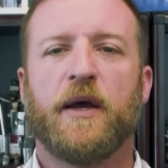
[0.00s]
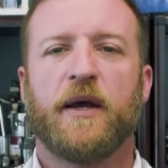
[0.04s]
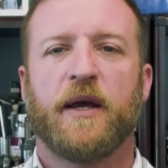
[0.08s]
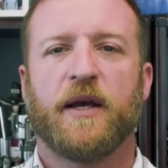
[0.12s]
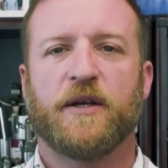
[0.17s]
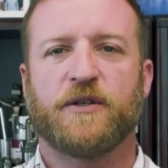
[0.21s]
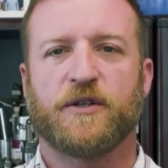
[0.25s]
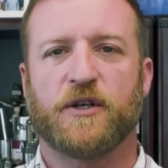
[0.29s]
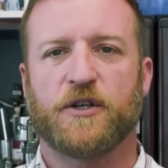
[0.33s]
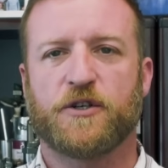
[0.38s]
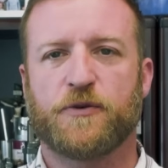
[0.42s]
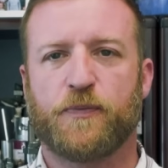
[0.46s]

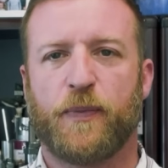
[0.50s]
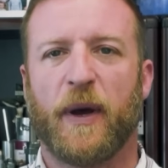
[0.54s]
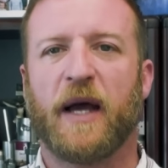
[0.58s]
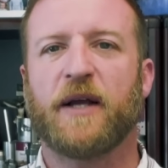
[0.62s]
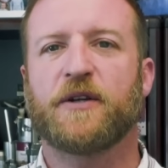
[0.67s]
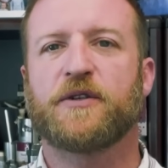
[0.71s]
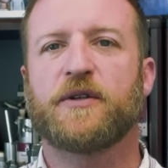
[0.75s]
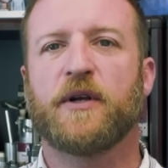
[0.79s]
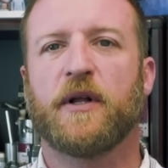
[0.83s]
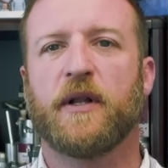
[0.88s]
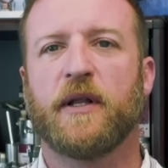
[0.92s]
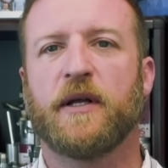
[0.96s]
is a
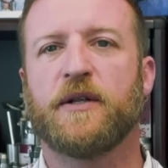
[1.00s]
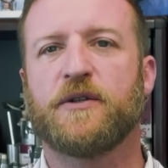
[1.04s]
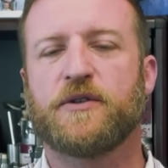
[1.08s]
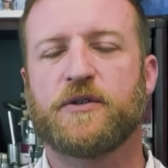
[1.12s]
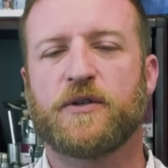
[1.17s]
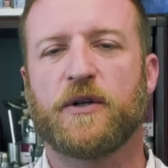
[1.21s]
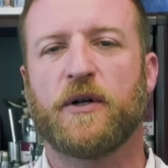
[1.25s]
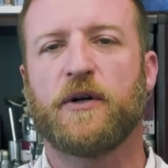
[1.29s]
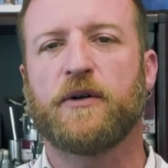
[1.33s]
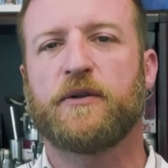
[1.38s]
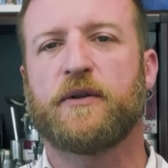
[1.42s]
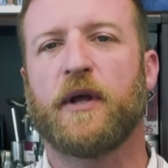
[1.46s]
special
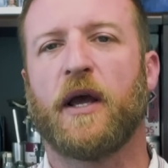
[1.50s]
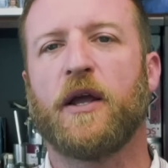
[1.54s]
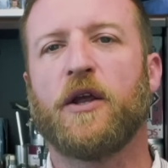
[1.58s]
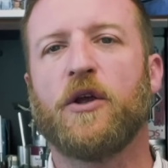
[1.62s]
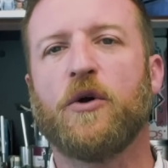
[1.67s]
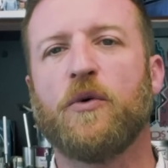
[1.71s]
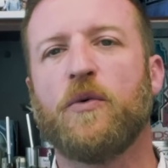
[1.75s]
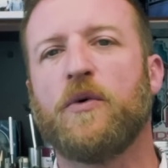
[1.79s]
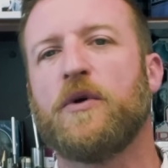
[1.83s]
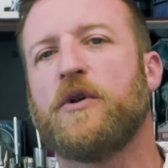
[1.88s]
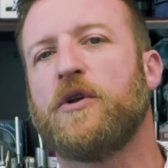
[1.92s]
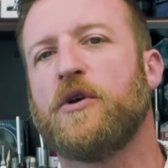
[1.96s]
insert that
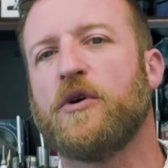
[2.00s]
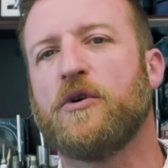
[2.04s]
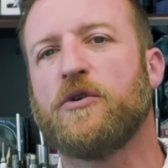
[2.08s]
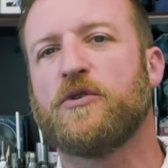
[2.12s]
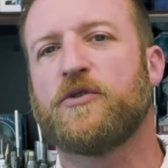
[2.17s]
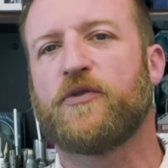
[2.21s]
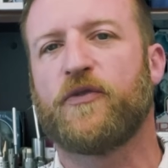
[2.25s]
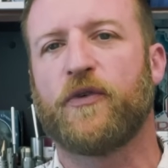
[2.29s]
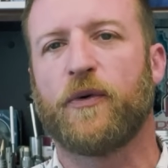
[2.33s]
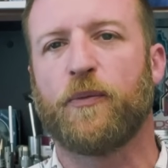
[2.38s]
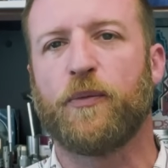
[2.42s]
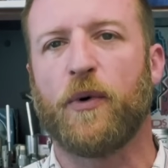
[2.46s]
you would
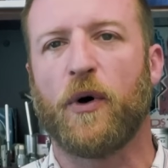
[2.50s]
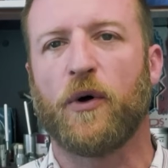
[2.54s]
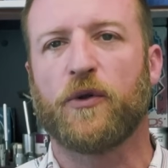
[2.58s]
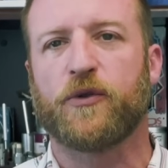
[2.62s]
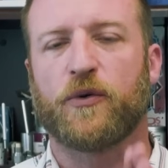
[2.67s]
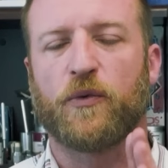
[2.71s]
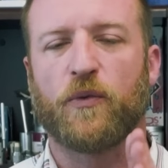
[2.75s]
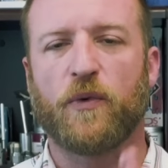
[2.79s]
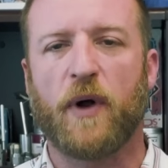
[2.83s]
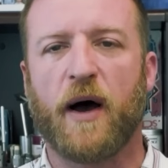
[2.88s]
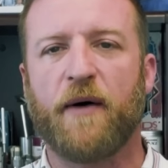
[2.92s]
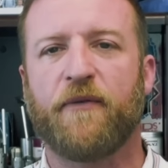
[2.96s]
use for both
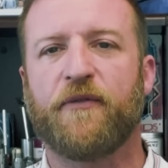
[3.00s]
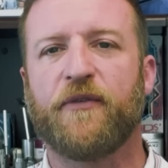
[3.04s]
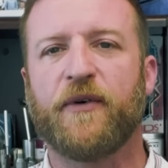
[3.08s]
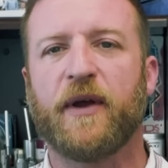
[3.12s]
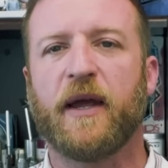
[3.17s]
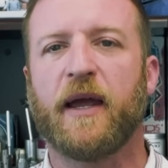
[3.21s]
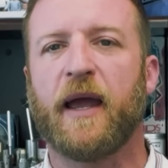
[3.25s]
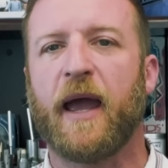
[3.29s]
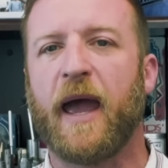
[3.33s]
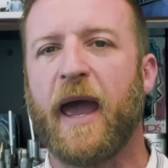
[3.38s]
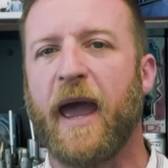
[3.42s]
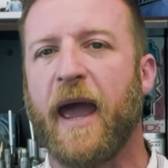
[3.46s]
roughing